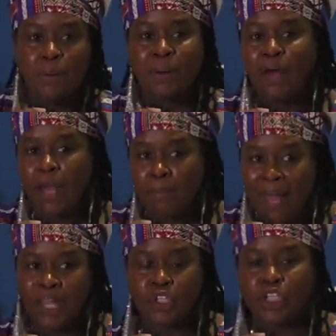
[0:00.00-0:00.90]
But I'm
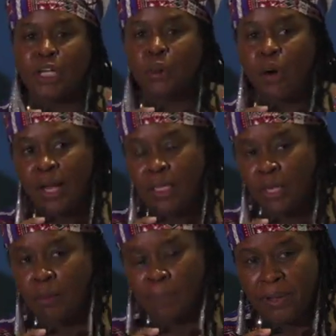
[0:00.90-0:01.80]
actually quite a
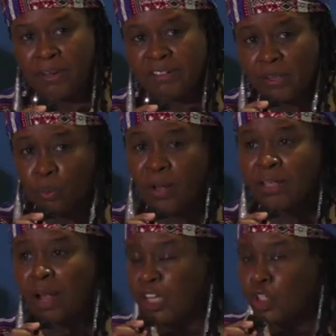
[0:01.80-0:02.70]
young person. And
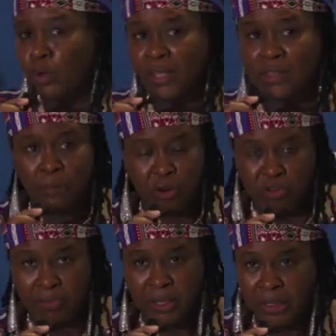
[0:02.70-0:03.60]
when I joined the
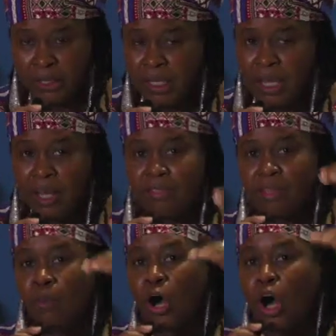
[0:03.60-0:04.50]
movement,
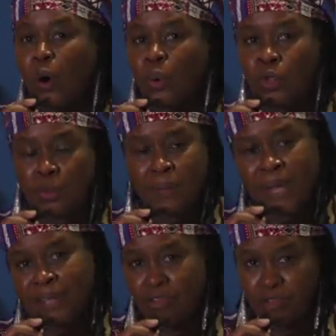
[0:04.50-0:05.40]
there were older
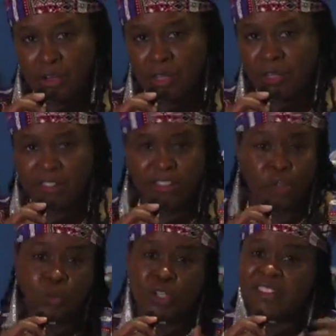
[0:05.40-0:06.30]
Pan-Africanists
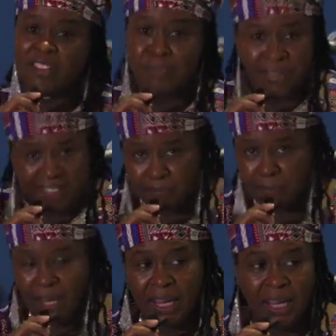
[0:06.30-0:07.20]
who dismissed
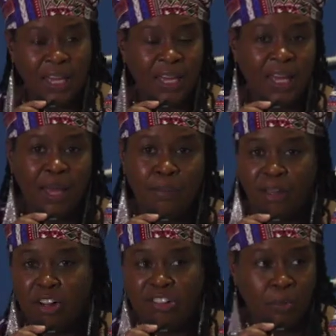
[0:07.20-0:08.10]
me
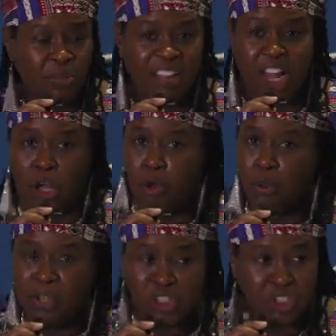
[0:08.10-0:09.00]
because it was like,
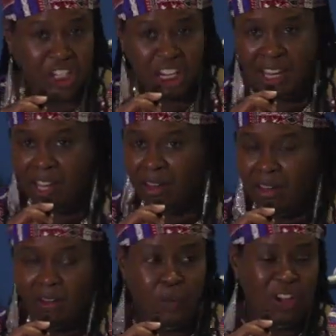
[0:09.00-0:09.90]
who is she?
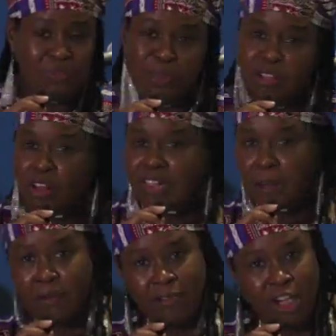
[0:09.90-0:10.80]
We've been on
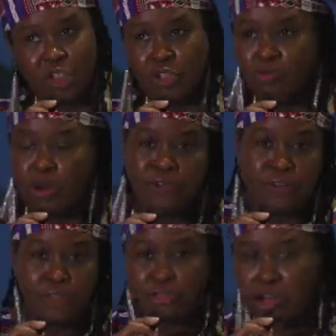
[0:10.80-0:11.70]
Liberation
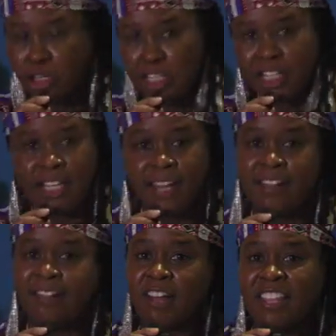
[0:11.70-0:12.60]
Road for 30
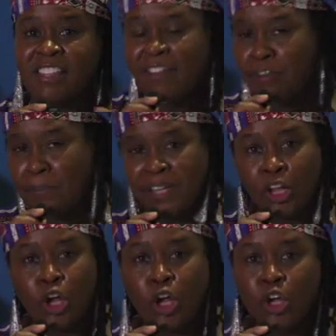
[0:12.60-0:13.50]
years. I've never been
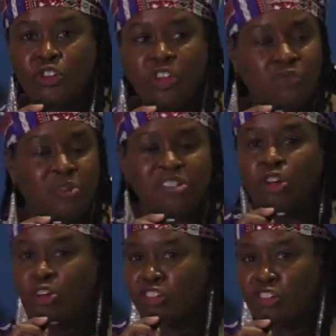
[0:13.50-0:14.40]
heard of, was
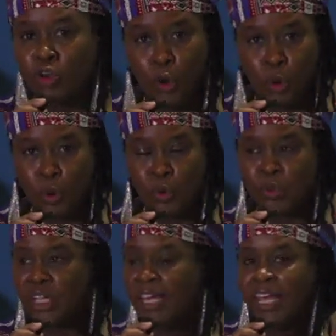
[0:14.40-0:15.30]
not
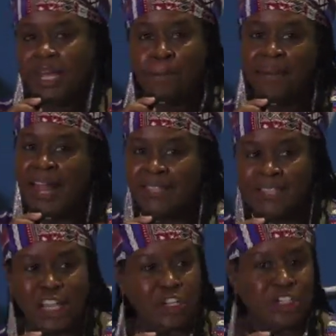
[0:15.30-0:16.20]
schooled in black
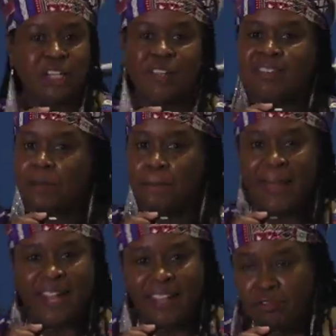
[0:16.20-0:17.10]
nationalism,
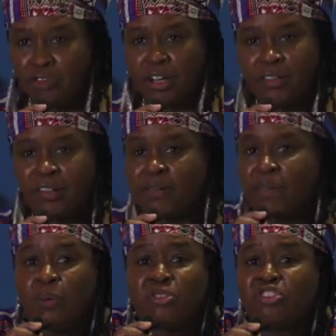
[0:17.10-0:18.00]
Pan-Africanism.
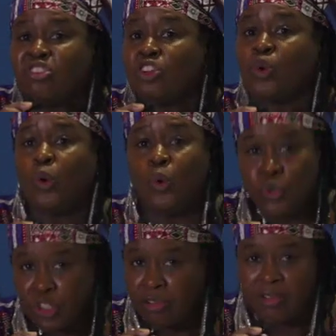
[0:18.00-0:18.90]
I was just an
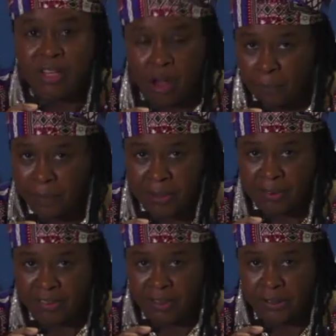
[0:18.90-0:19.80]
ordinary young
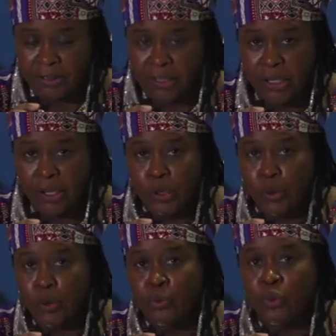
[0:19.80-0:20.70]
person
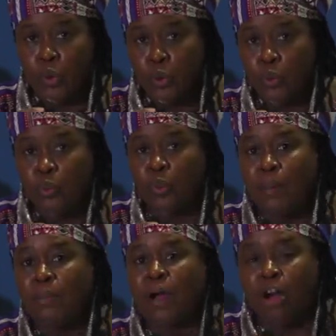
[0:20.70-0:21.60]
who knew
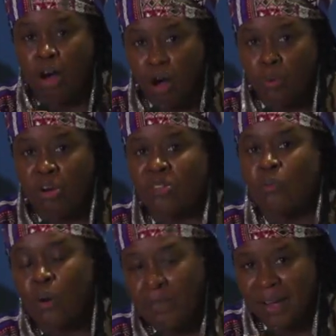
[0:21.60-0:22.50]
where my heart was
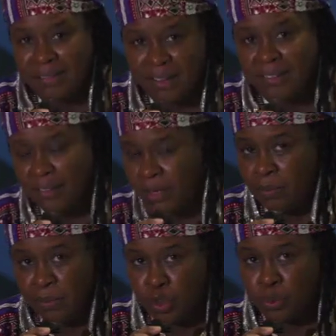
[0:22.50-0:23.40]
and what my destiny
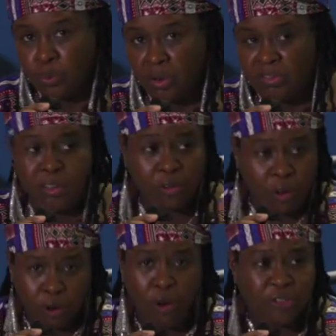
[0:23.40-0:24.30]
and mission was. And
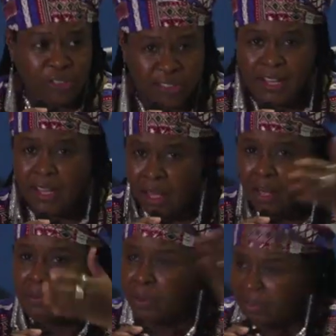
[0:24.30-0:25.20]
obviously,
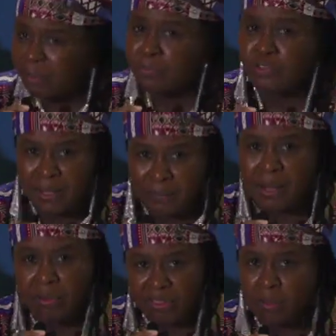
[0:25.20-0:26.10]
because I'm
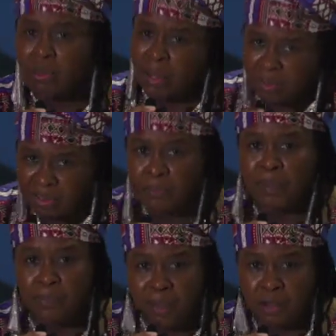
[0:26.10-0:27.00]
female as well, that was a
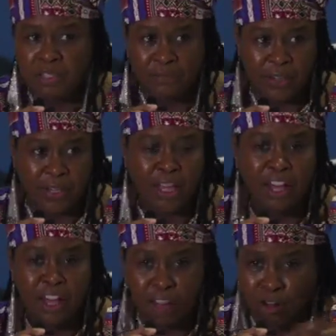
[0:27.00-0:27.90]
big part of it.
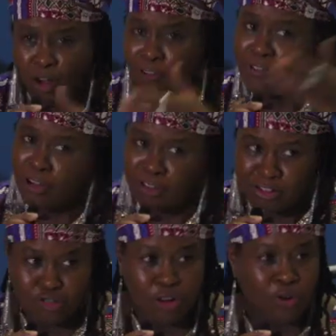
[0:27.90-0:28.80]
A lot of our
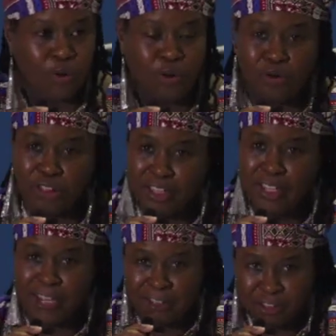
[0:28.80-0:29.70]
struggle, the
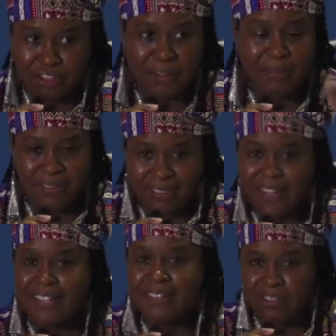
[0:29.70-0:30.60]
leadership has
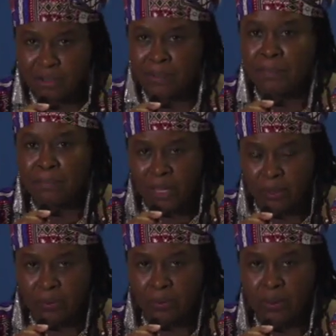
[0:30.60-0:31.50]
tended to be
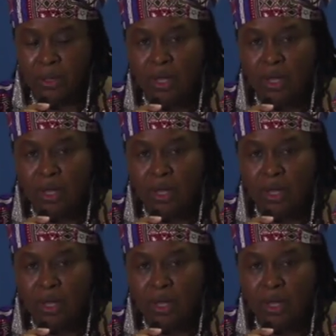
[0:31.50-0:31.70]
male.